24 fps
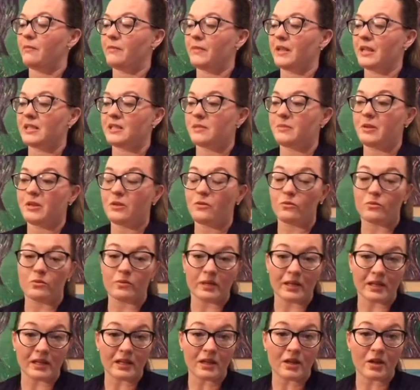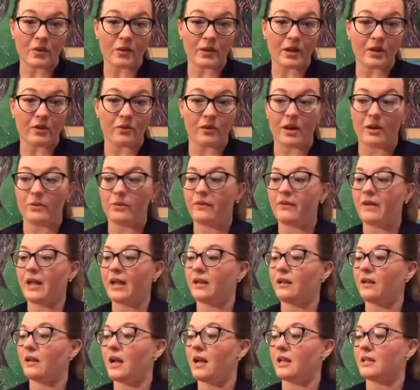It's been really going great. We've
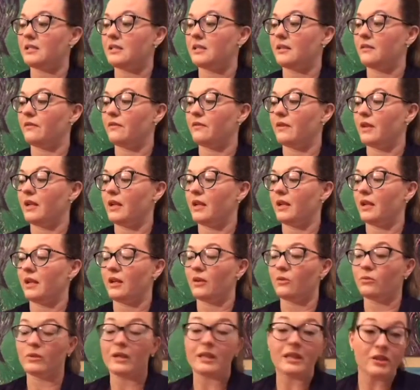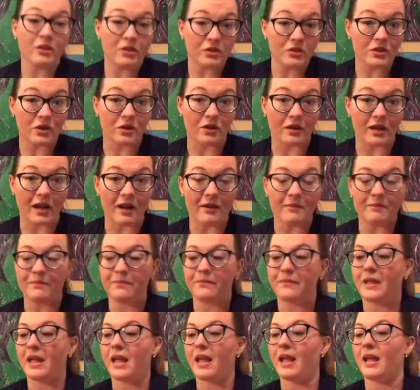had lots of a really good turnout,
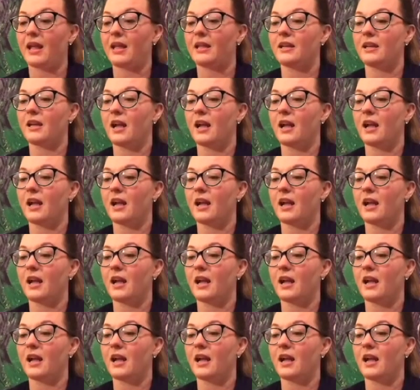and